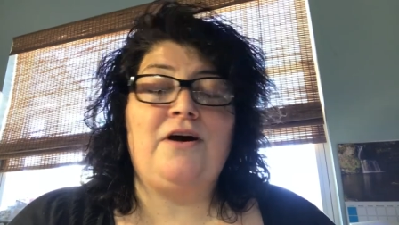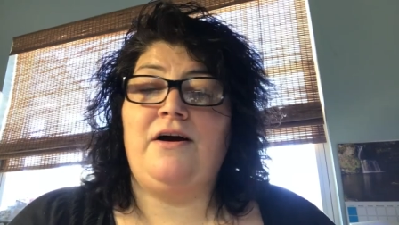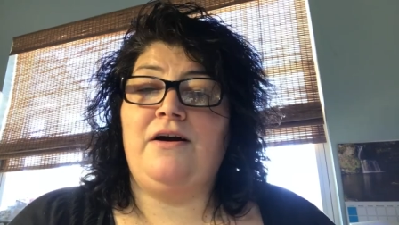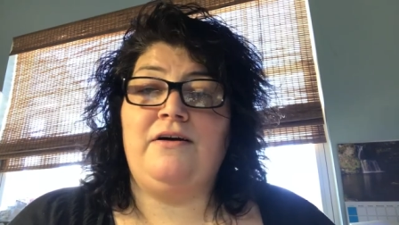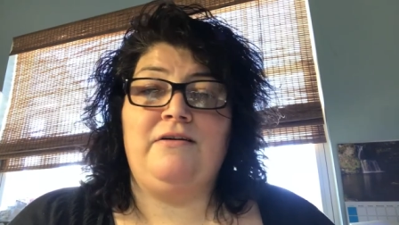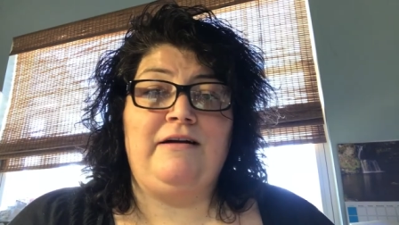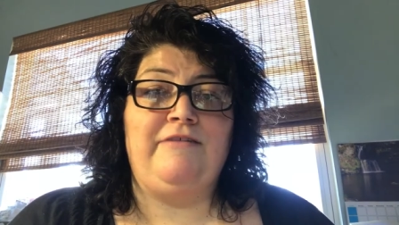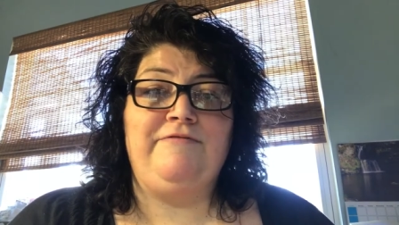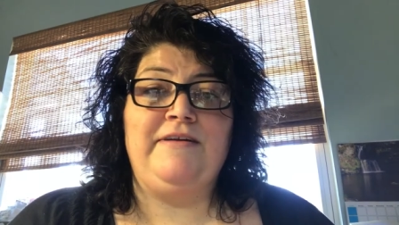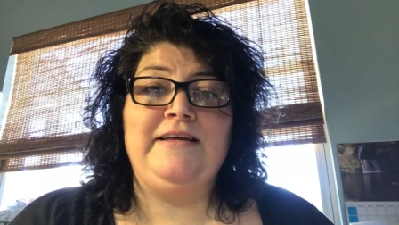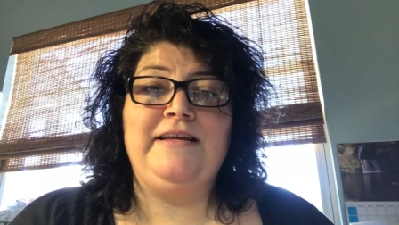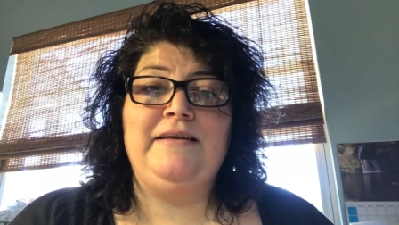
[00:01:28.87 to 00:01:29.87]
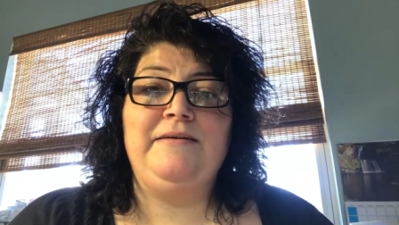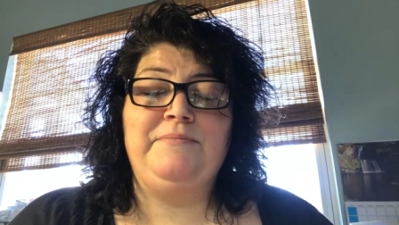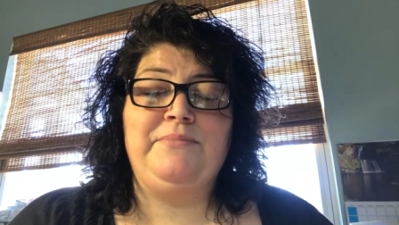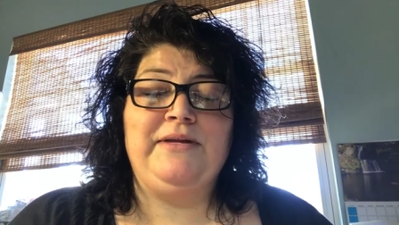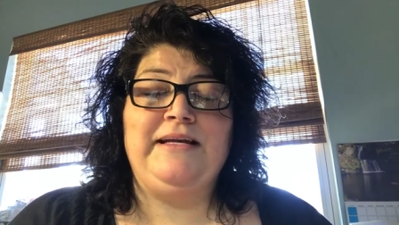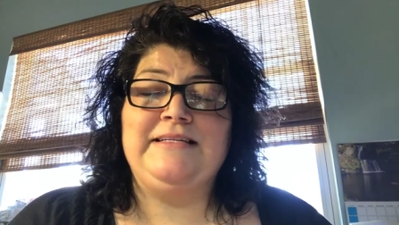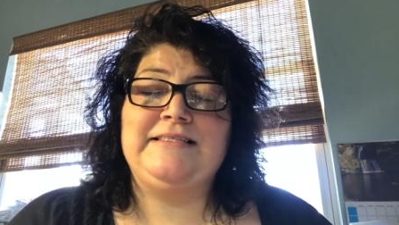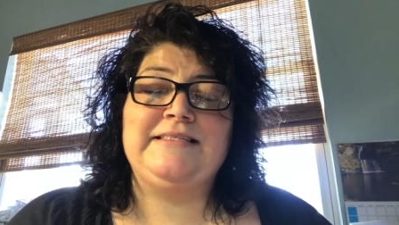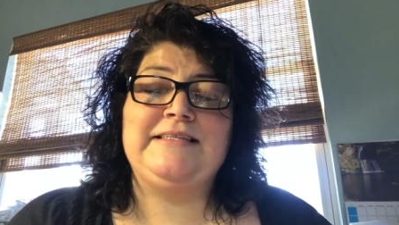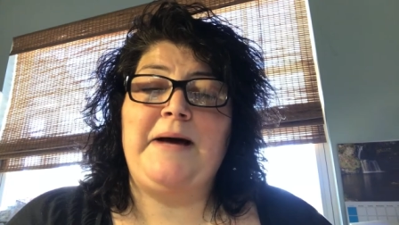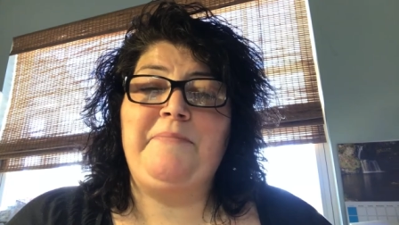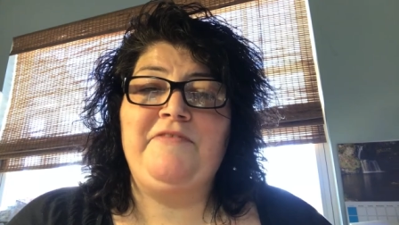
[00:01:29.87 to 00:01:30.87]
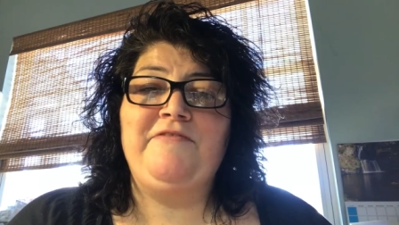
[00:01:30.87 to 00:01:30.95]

are offended, please stop